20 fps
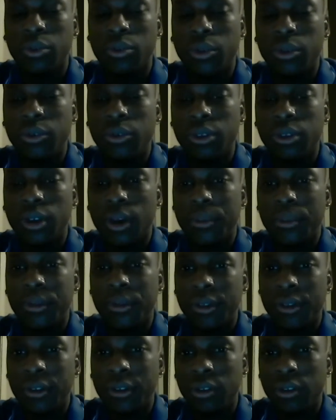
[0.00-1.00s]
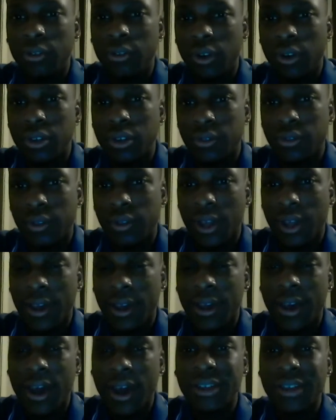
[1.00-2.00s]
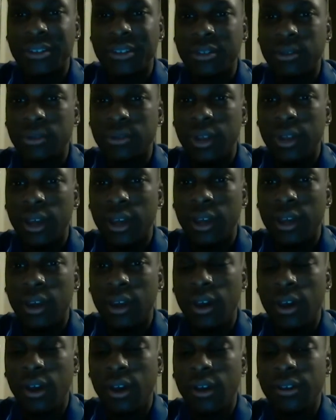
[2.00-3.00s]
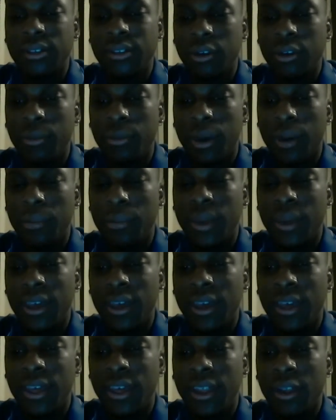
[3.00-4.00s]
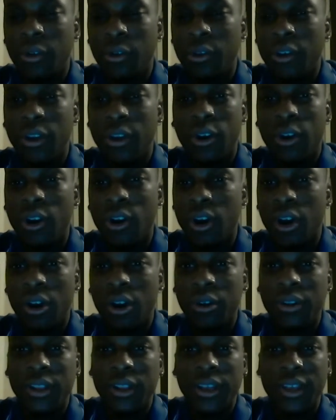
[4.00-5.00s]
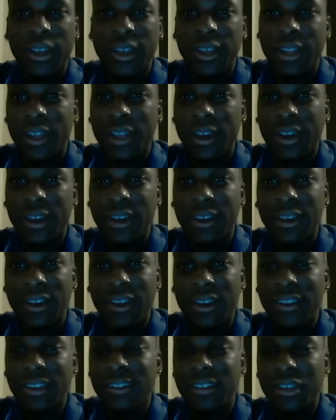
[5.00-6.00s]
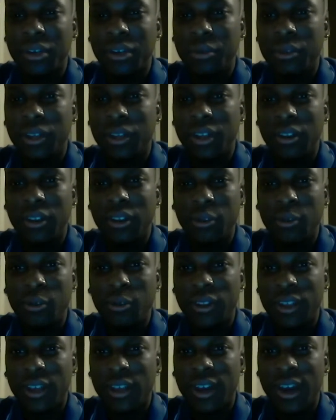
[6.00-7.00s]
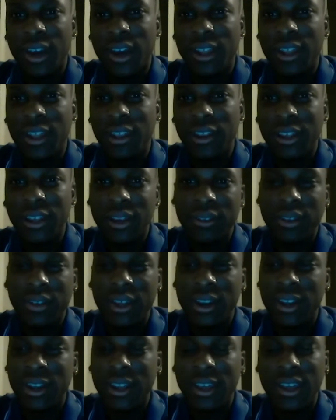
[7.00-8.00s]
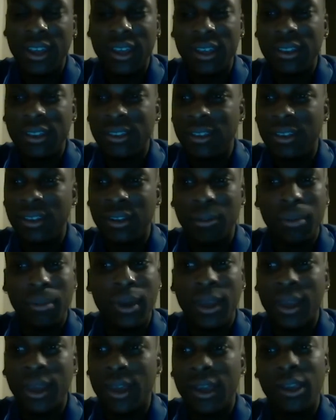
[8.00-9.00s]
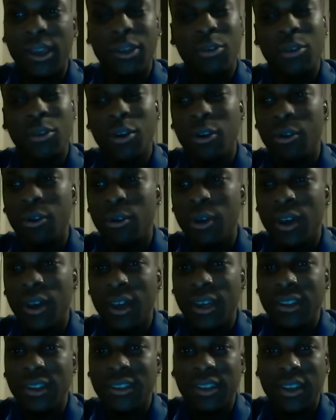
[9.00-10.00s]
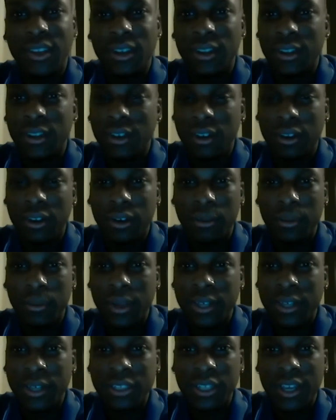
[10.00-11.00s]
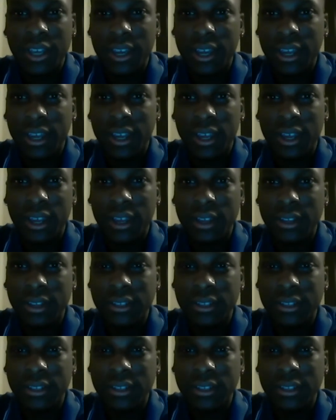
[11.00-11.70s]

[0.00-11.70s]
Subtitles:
used to come to Southern University for like high school day. So by being on the yard all day, like seeing what they do, seeing how they live day to day, seeing the band, seeing the SGA, the